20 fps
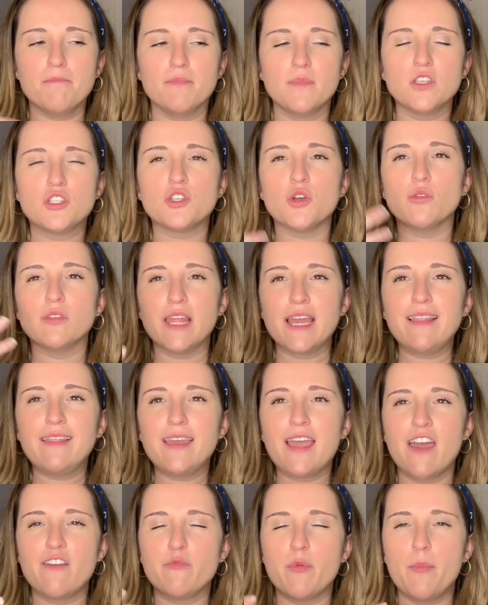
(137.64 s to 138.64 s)
So
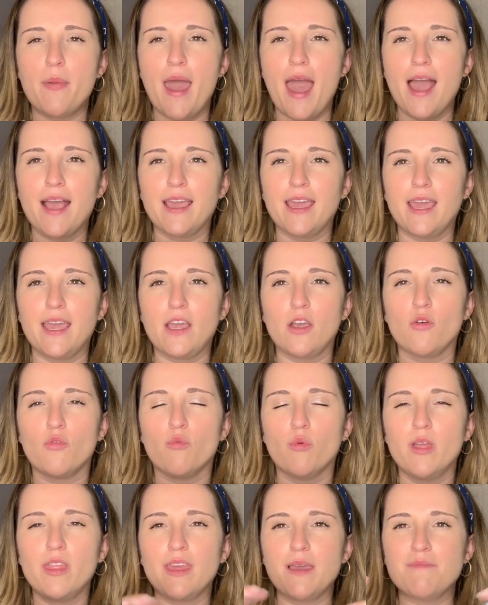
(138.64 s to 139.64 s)
lately I've been packing
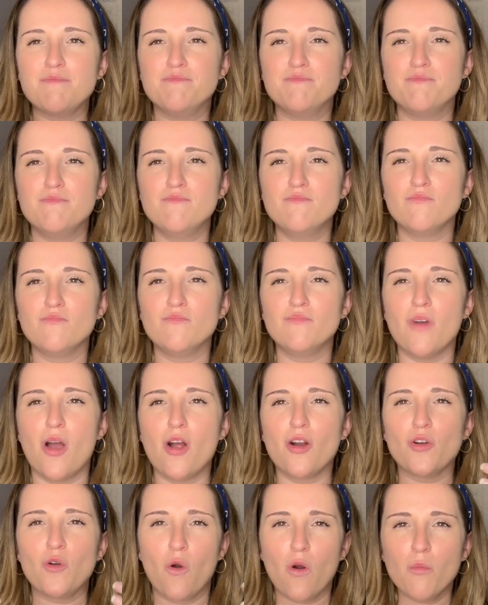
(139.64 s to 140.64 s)
really
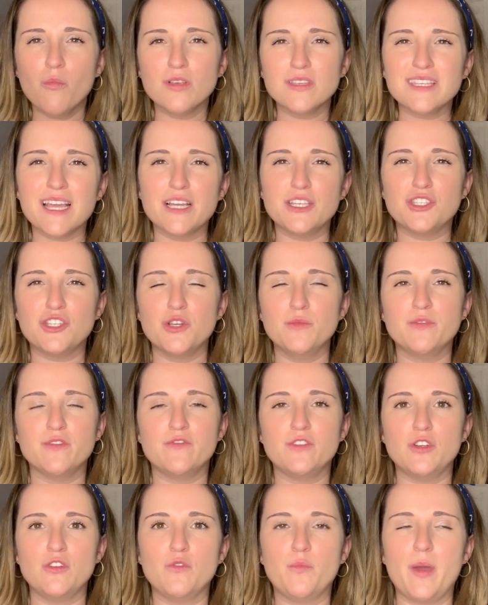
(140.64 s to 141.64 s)
our normal size tubes
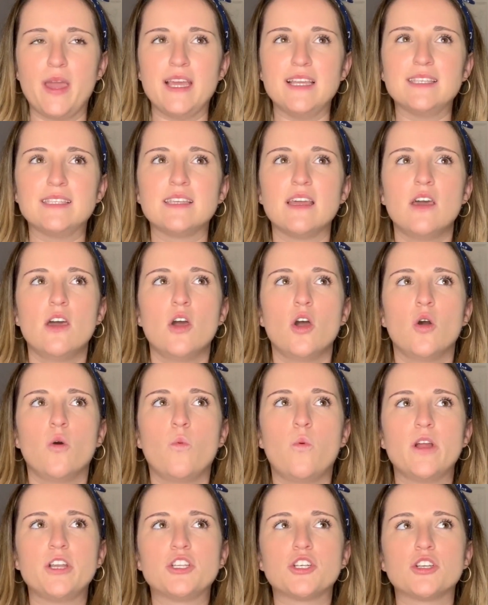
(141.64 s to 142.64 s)
of toothpaste,
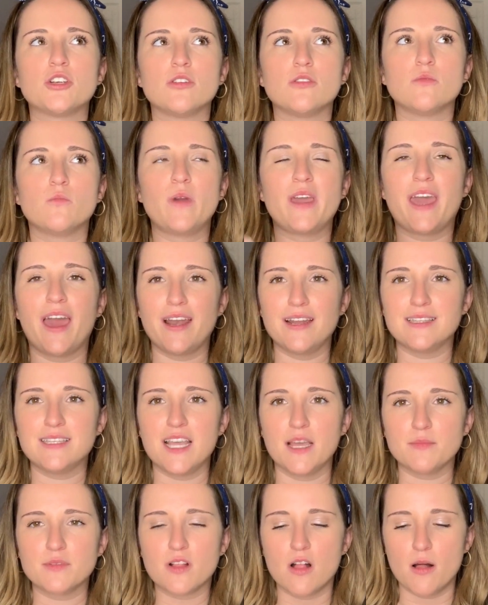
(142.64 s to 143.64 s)
which we get at
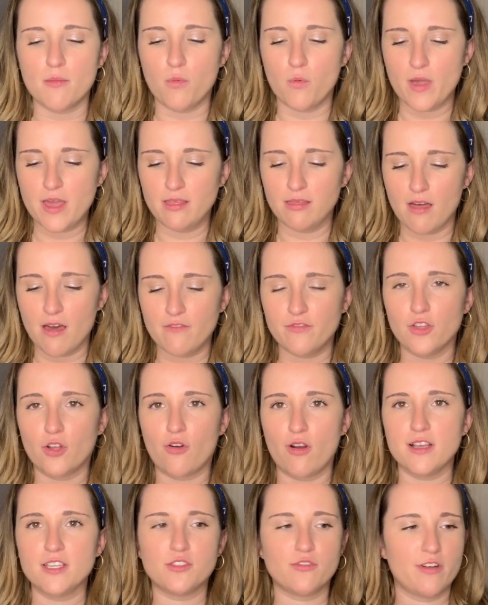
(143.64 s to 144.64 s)
Sam's Club. We love the
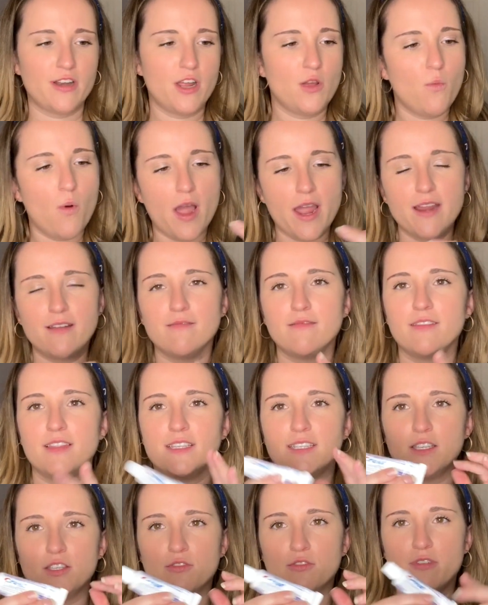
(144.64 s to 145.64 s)
Crest 3D White.
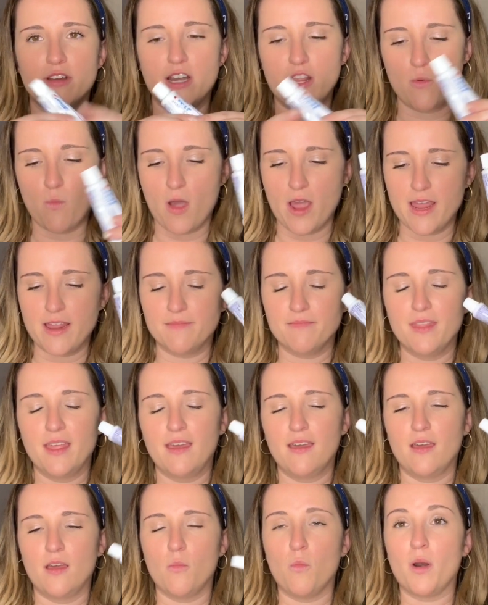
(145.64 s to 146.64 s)
This is 3D White.
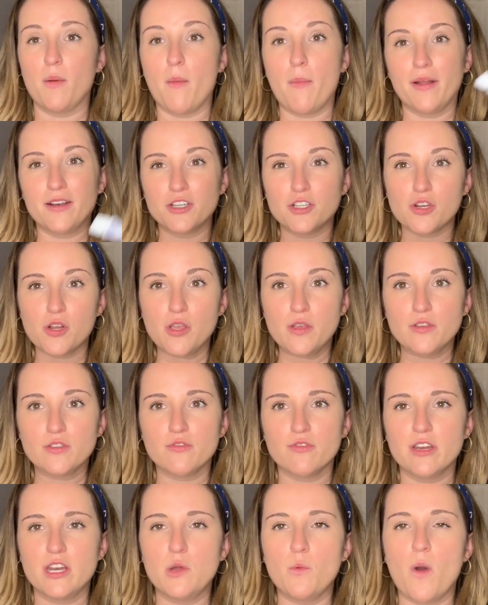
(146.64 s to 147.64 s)
What I'm about to show you is
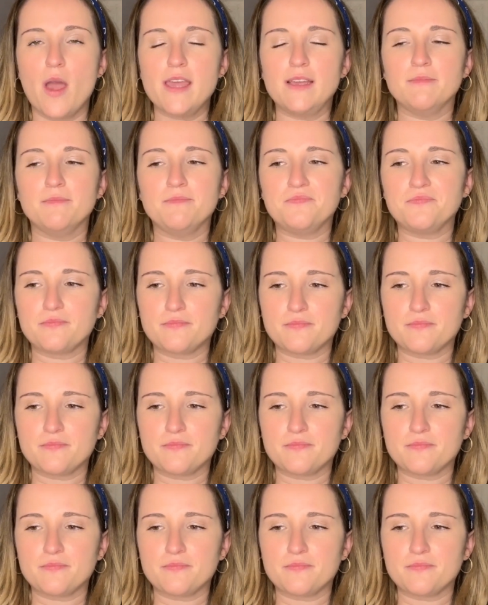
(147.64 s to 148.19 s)
3D White.